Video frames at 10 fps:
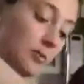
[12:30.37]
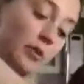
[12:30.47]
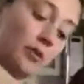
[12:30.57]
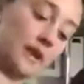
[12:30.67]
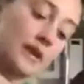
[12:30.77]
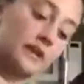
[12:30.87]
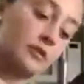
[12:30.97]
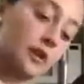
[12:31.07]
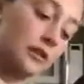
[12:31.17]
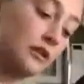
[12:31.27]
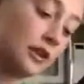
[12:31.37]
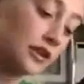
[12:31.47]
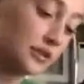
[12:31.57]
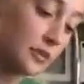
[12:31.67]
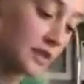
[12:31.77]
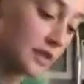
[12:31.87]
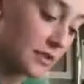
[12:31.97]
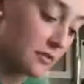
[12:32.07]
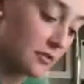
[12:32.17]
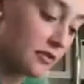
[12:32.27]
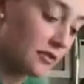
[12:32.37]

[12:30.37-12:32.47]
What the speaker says: pour it into our large mixing bowl.